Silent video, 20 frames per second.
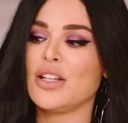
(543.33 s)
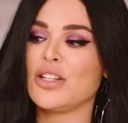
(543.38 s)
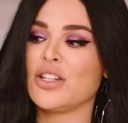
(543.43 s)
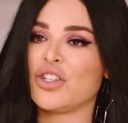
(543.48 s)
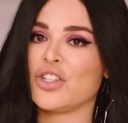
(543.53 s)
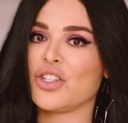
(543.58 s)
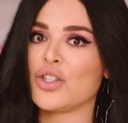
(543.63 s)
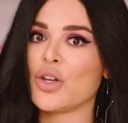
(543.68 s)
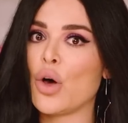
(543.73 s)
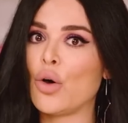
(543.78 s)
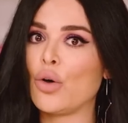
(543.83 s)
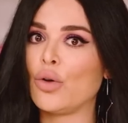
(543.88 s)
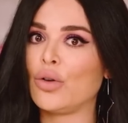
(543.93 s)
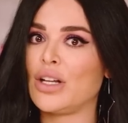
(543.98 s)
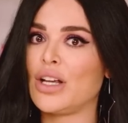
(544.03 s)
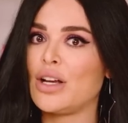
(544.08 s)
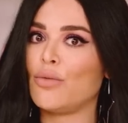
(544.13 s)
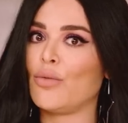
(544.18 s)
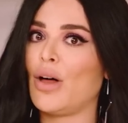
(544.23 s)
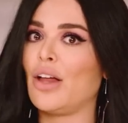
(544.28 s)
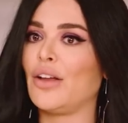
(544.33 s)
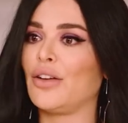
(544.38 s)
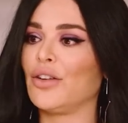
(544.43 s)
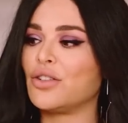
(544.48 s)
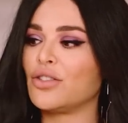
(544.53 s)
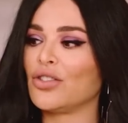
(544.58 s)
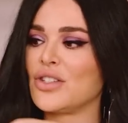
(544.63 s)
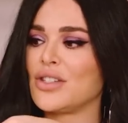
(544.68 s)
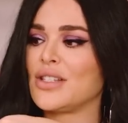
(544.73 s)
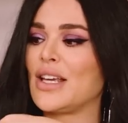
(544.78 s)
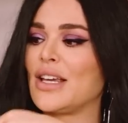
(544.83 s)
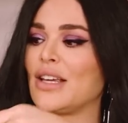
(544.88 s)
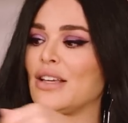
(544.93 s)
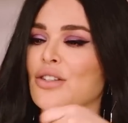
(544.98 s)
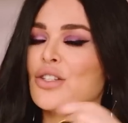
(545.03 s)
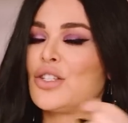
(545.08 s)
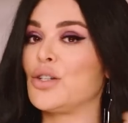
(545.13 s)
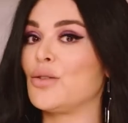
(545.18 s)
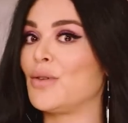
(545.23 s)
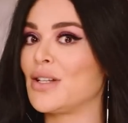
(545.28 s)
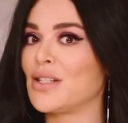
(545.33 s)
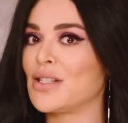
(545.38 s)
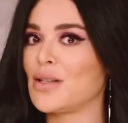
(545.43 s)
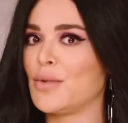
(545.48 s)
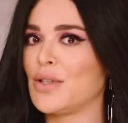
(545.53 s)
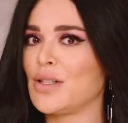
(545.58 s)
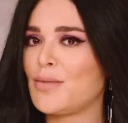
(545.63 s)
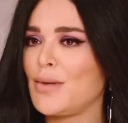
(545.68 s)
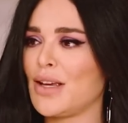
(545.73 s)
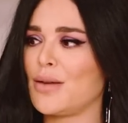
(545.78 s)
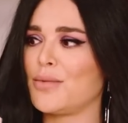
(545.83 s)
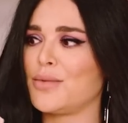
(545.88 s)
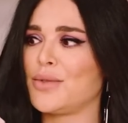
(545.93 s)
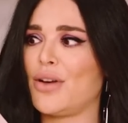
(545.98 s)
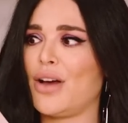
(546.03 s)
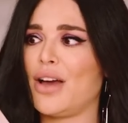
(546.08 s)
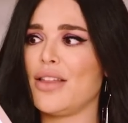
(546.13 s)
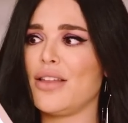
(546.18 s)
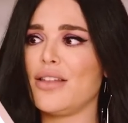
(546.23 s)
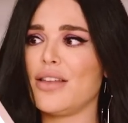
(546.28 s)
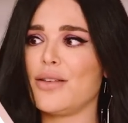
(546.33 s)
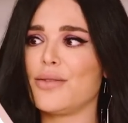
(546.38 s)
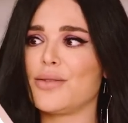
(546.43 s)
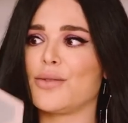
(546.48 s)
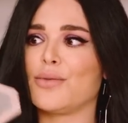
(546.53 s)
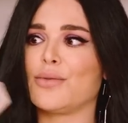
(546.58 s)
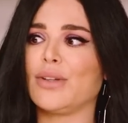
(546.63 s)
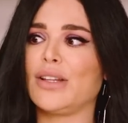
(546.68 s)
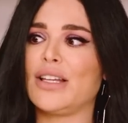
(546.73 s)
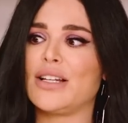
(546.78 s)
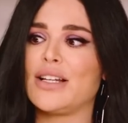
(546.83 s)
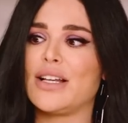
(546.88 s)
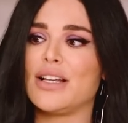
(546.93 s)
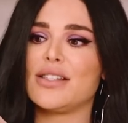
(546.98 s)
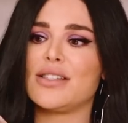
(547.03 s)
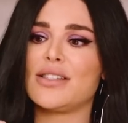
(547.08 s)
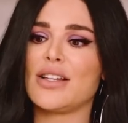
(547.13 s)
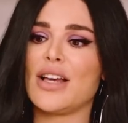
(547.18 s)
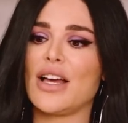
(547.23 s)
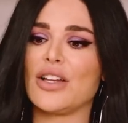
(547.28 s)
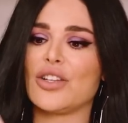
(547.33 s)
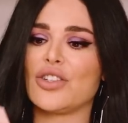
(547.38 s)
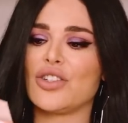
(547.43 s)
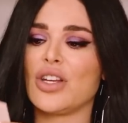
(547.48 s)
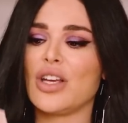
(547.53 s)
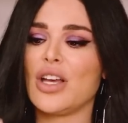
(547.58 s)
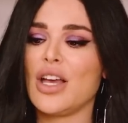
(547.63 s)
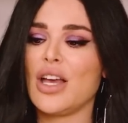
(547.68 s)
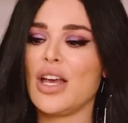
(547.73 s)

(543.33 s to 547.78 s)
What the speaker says: to just hold it while you're just like doing someone's makeup. So I thought that was a really nice touch,